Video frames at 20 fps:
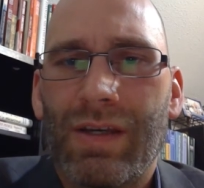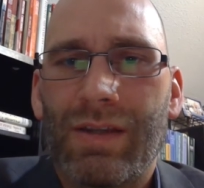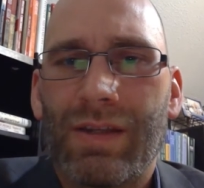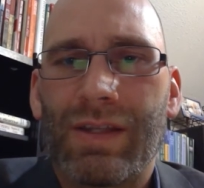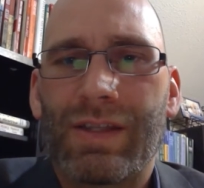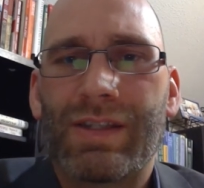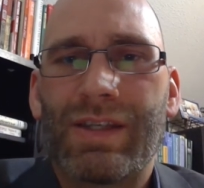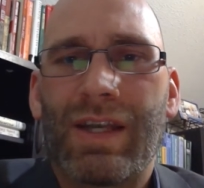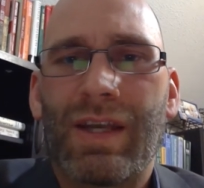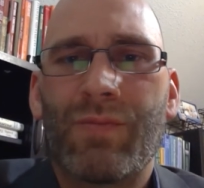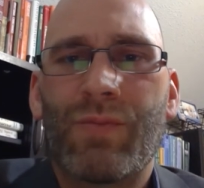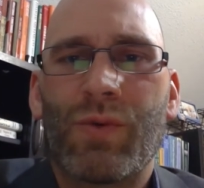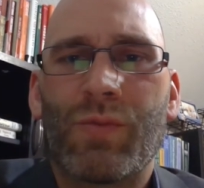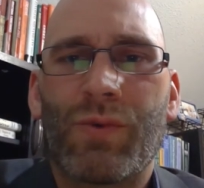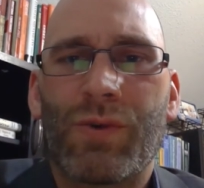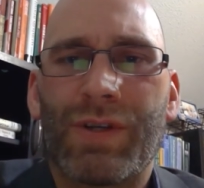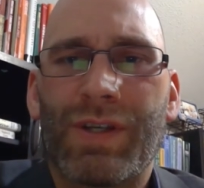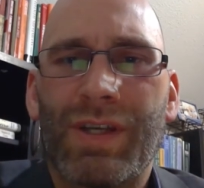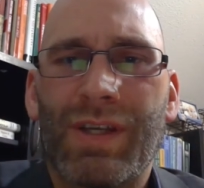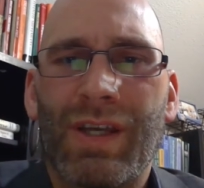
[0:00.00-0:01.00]
The stamp in
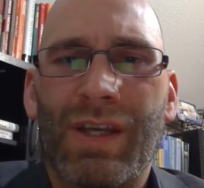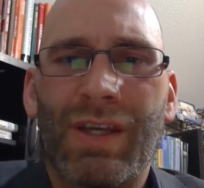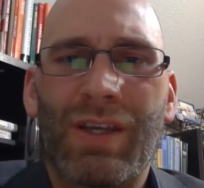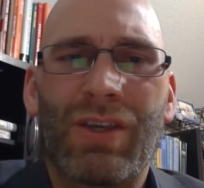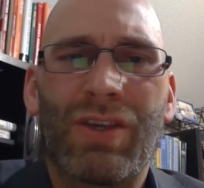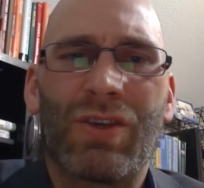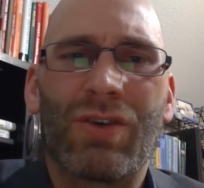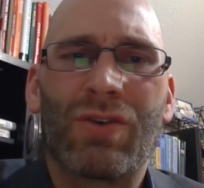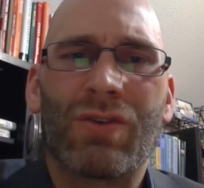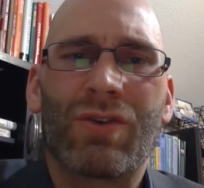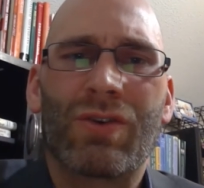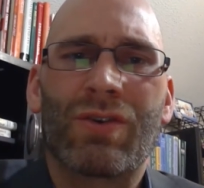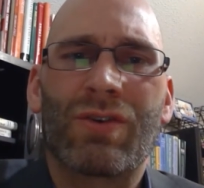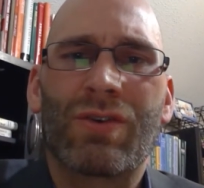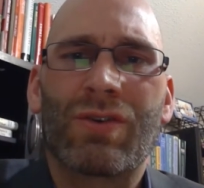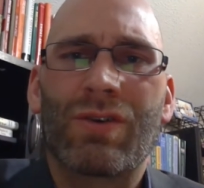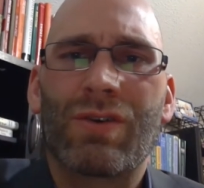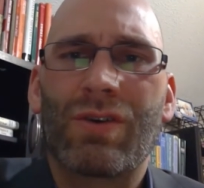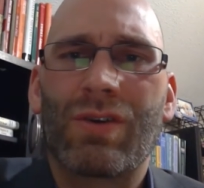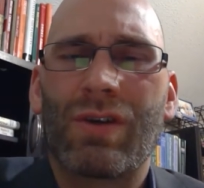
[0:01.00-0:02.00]

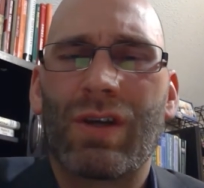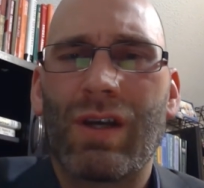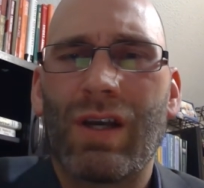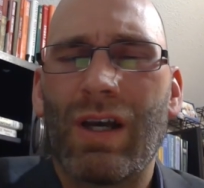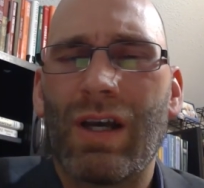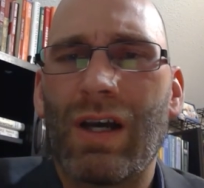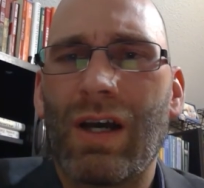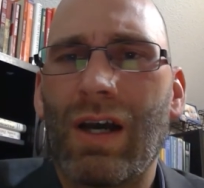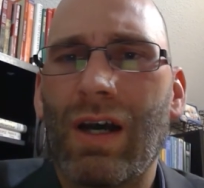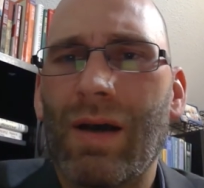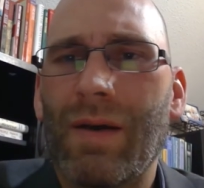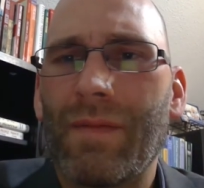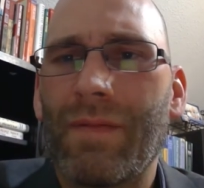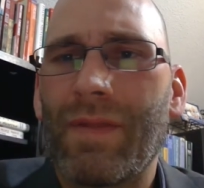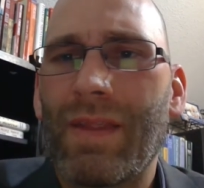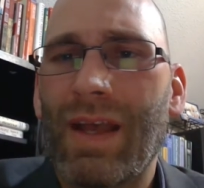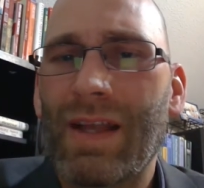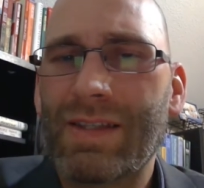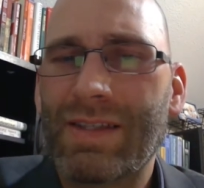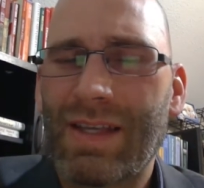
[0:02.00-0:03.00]
particular,
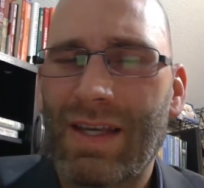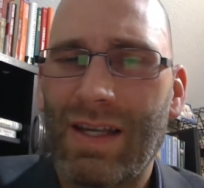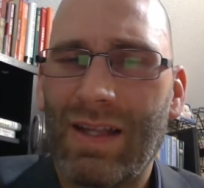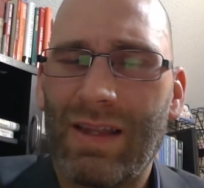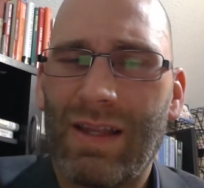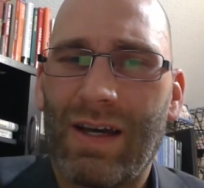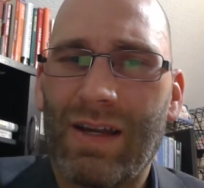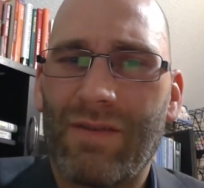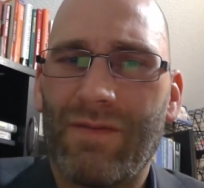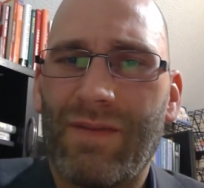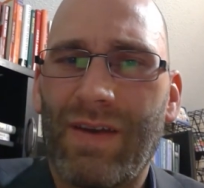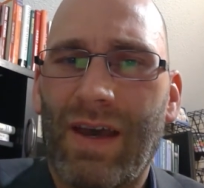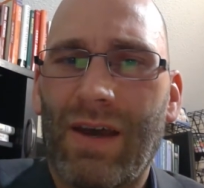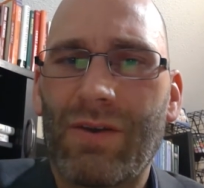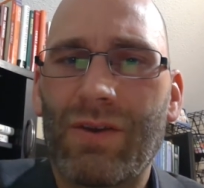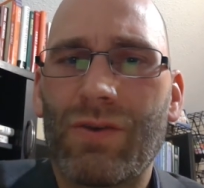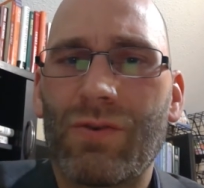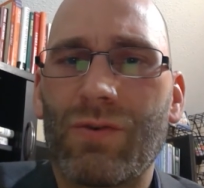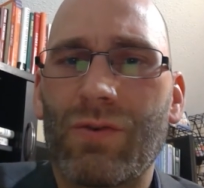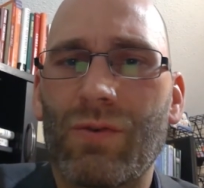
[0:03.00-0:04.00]
that's got a lot of
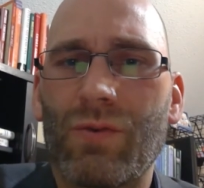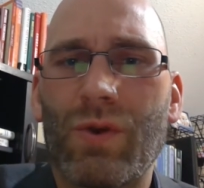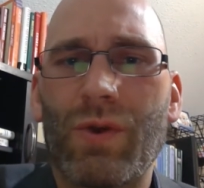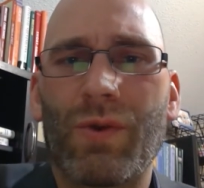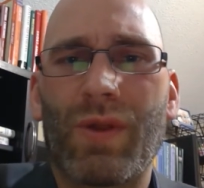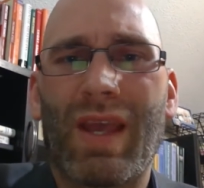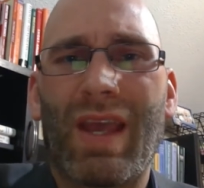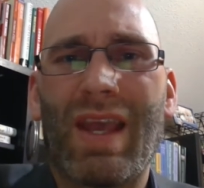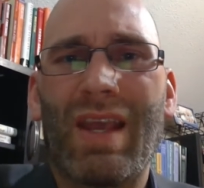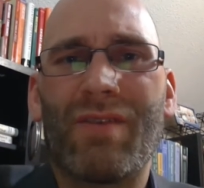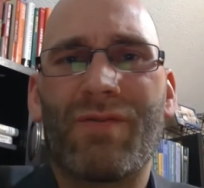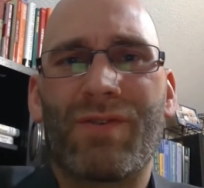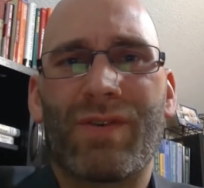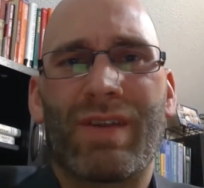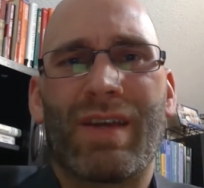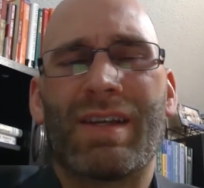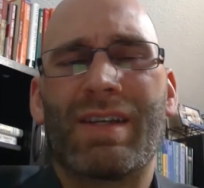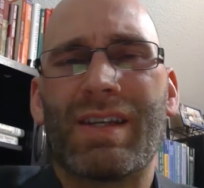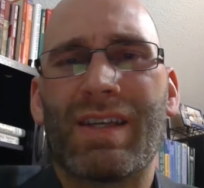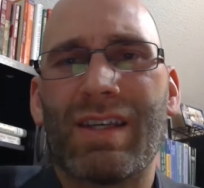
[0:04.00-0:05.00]
value, and we would hate for
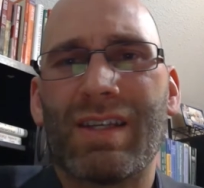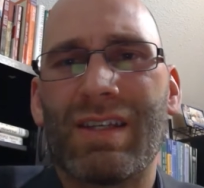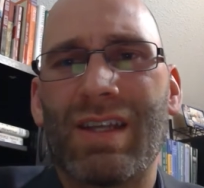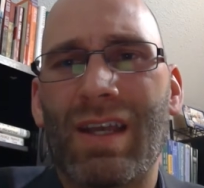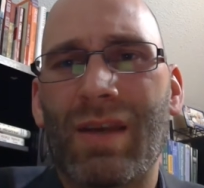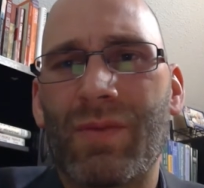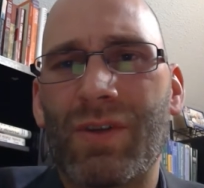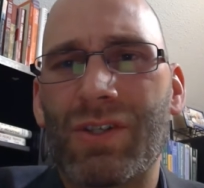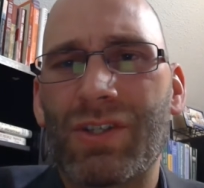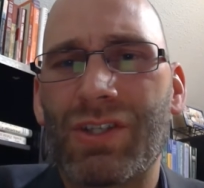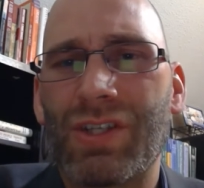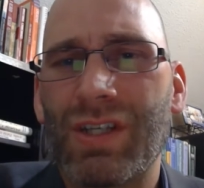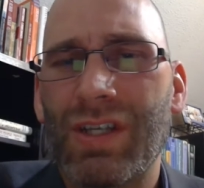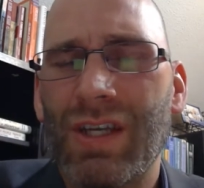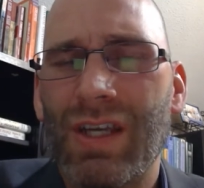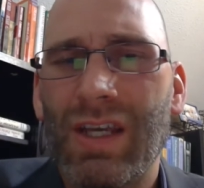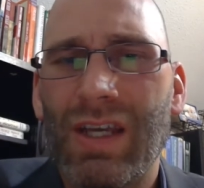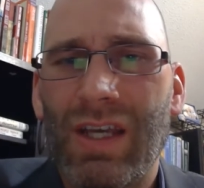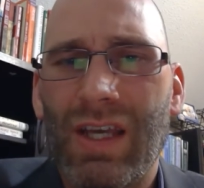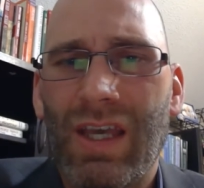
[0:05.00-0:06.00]
that to get damaged
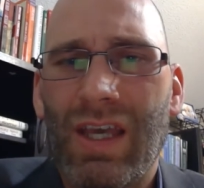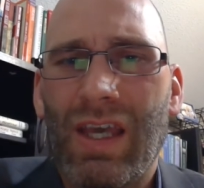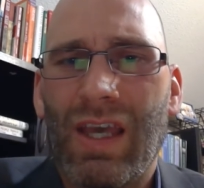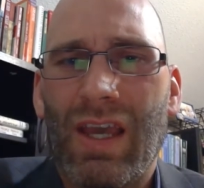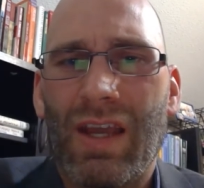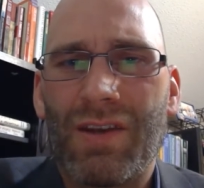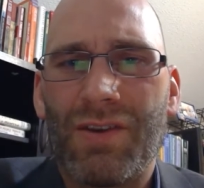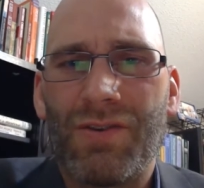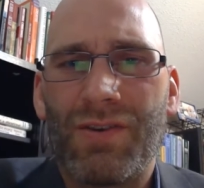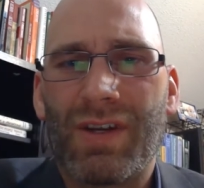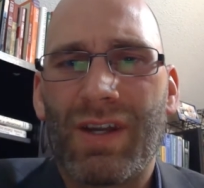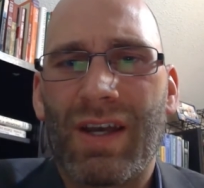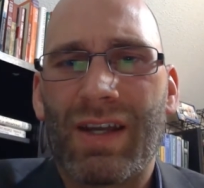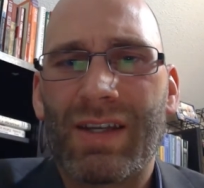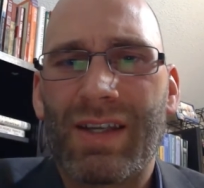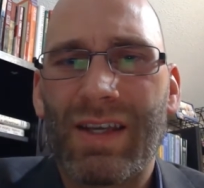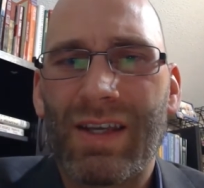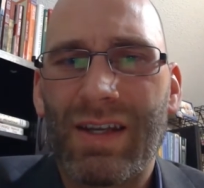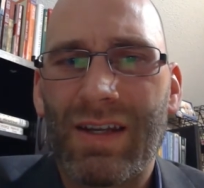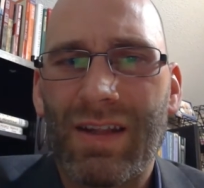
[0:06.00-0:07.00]
and you to
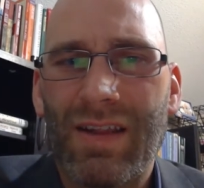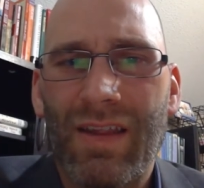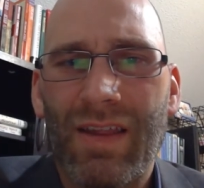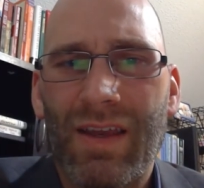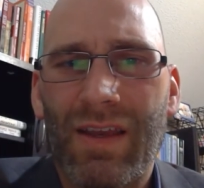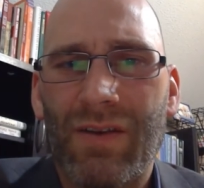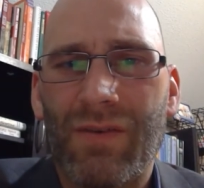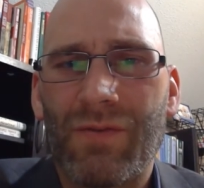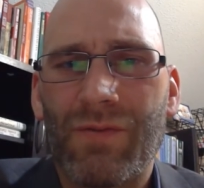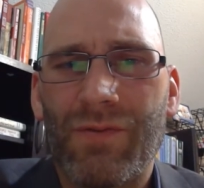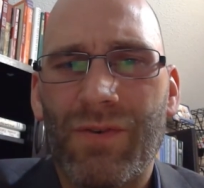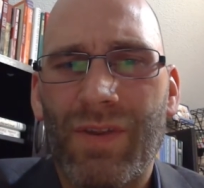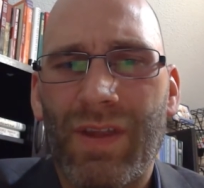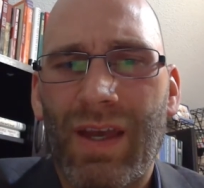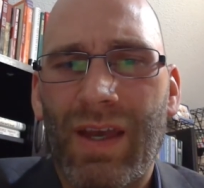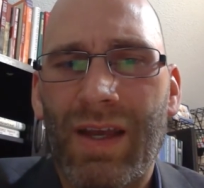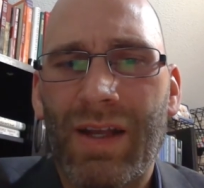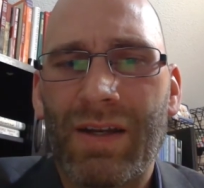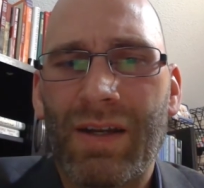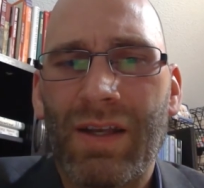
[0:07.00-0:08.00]
not get anything for
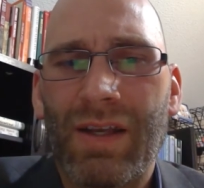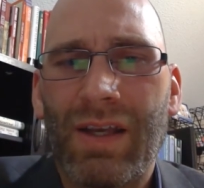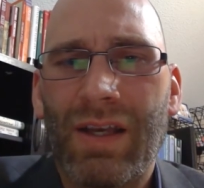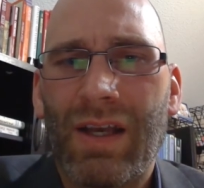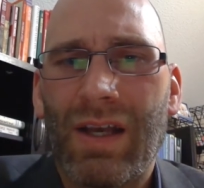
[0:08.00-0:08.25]
that.